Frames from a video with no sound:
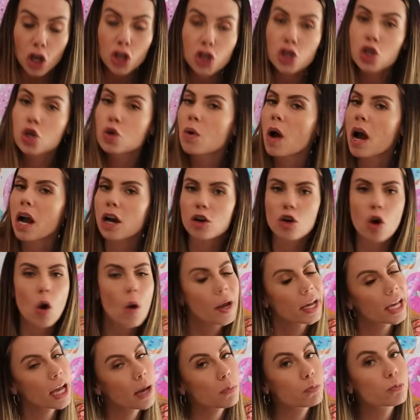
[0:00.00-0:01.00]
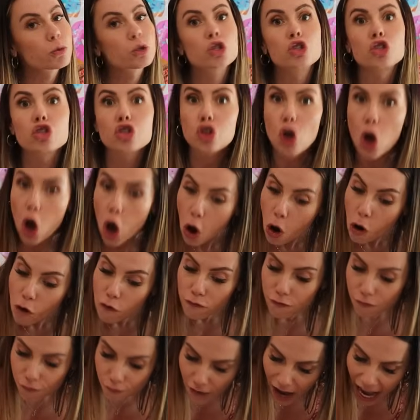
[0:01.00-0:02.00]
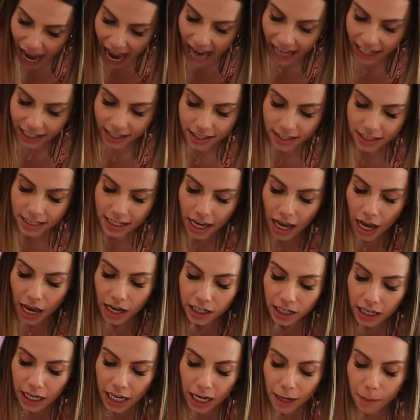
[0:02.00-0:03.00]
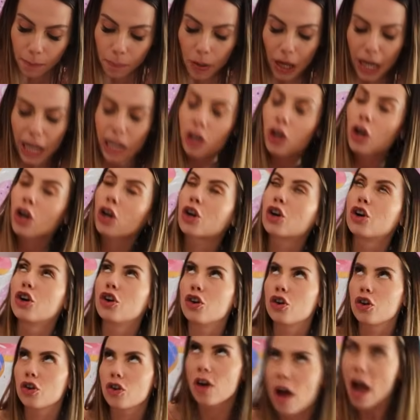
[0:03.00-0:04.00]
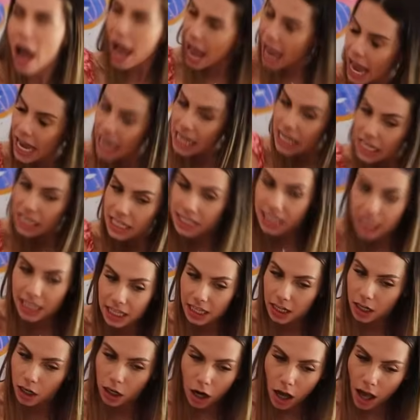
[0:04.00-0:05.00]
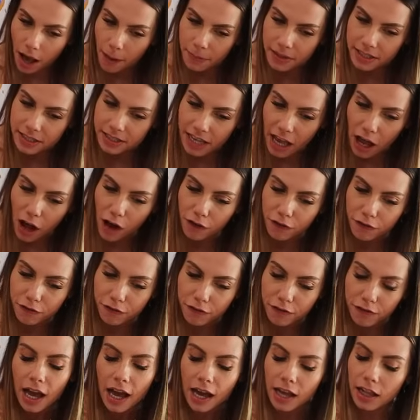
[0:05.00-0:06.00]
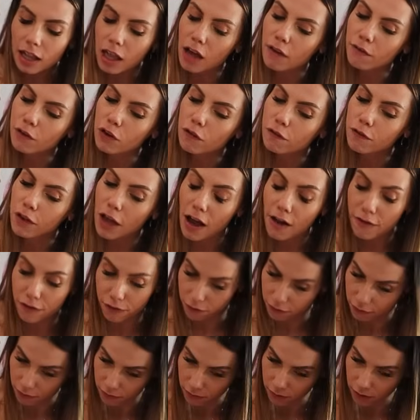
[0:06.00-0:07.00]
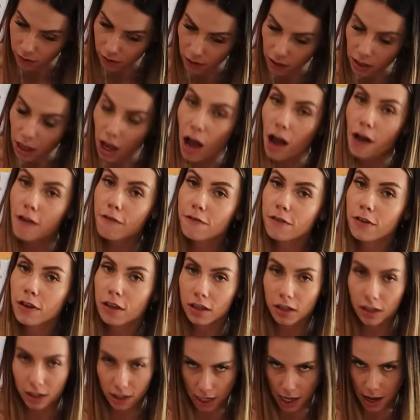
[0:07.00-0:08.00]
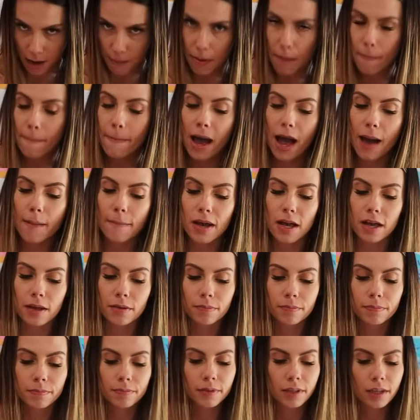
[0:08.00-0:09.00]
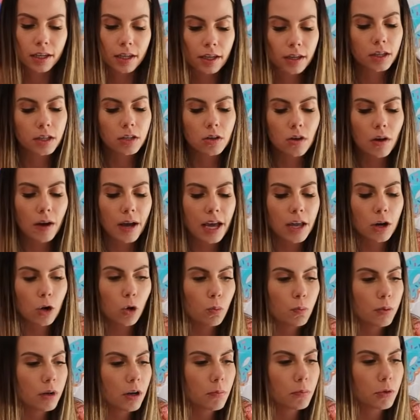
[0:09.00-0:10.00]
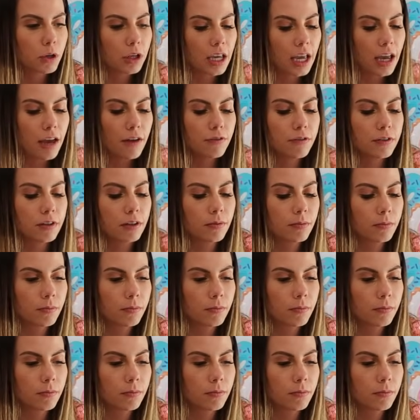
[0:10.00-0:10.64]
You are growing up so fast. Keep being your crazy little llama self. I love you, Fluff. Love, Llama Mama. Go ahead, open up your gift.